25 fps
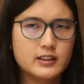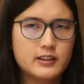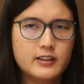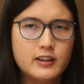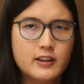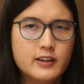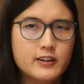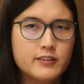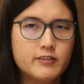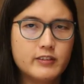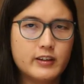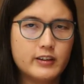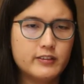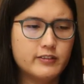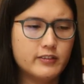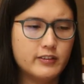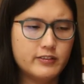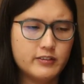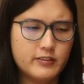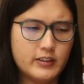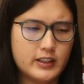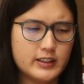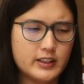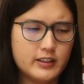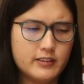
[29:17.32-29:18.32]
uh,
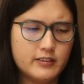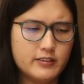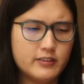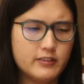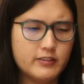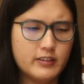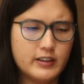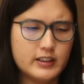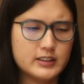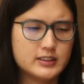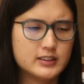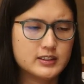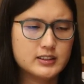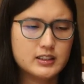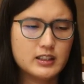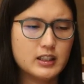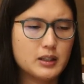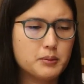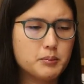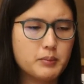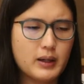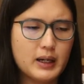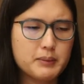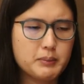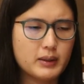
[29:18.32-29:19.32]
with, with the
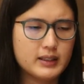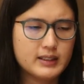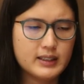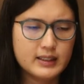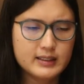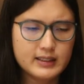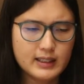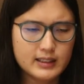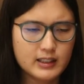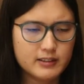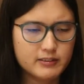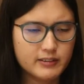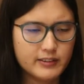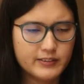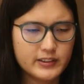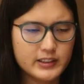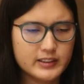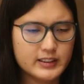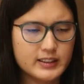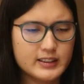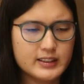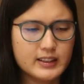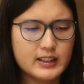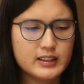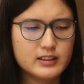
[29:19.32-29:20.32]
MIT Tech Review
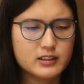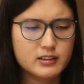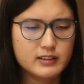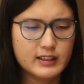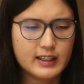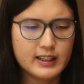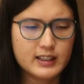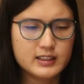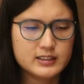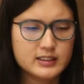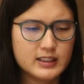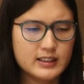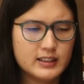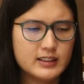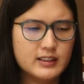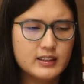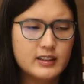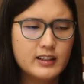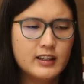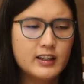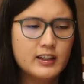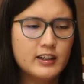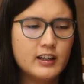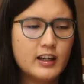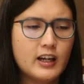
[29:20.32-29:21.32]
and interaction.
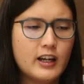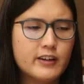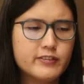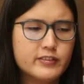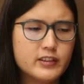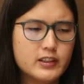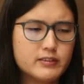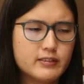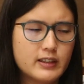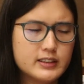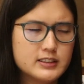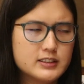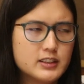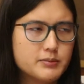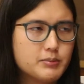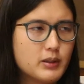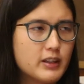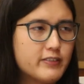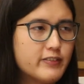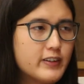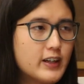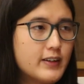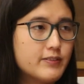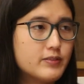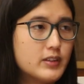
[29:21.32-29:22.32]
Of the rest of
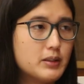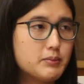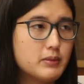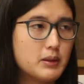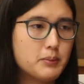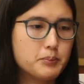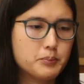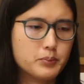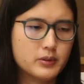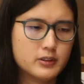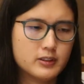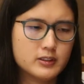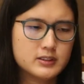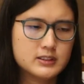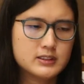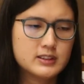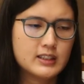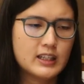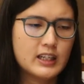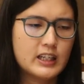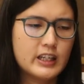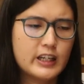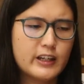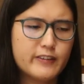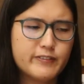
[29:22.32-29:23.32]
my family members,
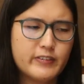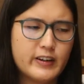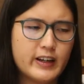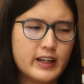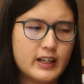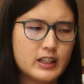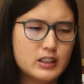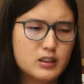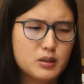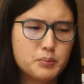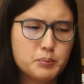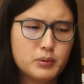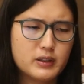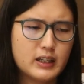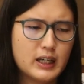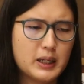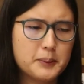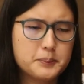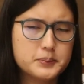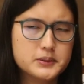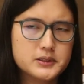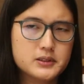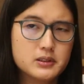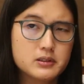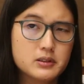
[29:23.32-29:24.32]
I have had
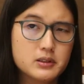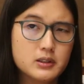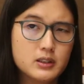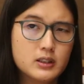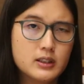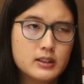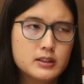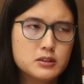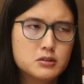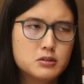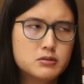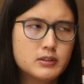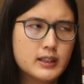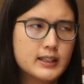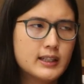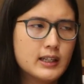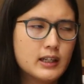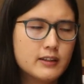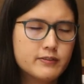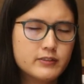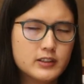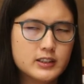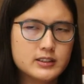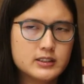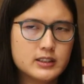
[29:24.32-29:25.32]
perhaps three
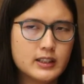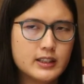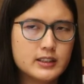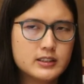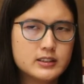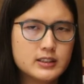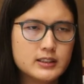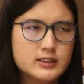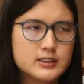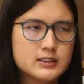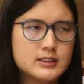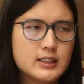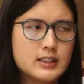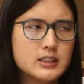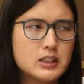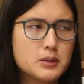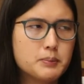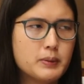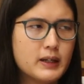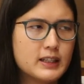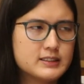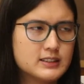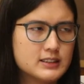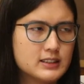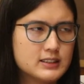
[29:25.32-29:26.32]
conversations in the
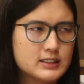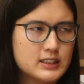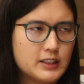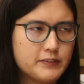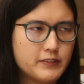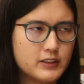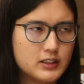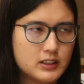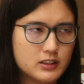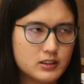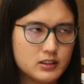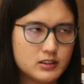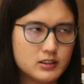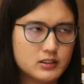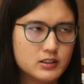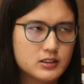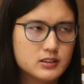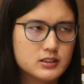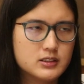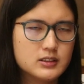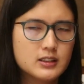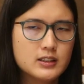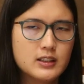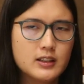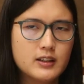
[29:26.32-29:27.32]
past seven
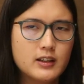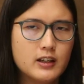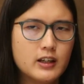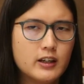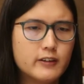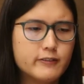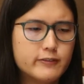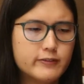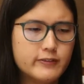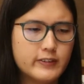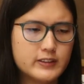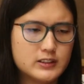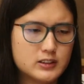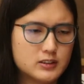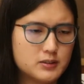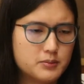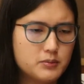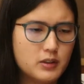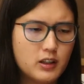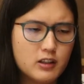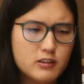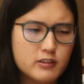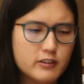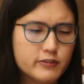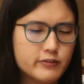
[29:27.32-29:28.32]
years, of which
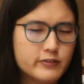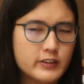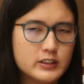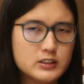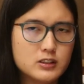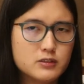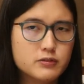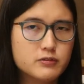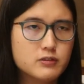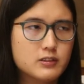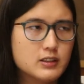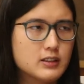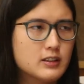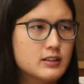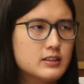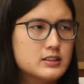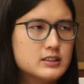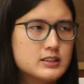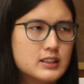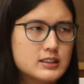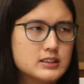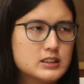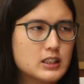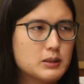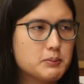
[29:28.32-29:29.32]
all of which were
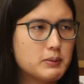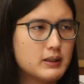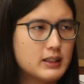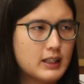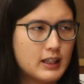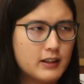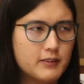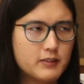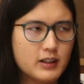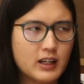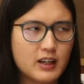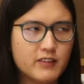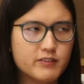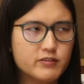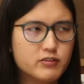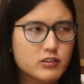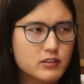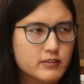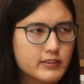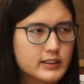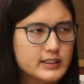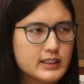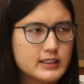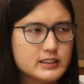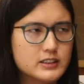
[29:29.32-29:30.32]
since I became came
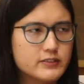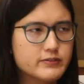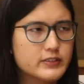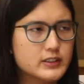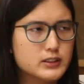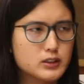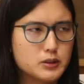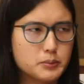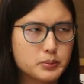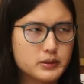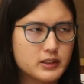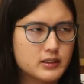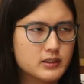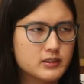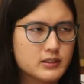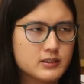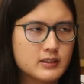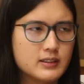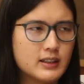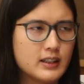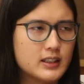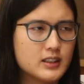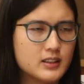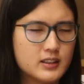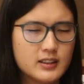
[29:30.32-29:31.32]
forward as a
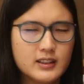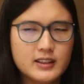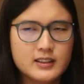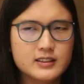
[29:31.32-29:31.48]
whistleblower and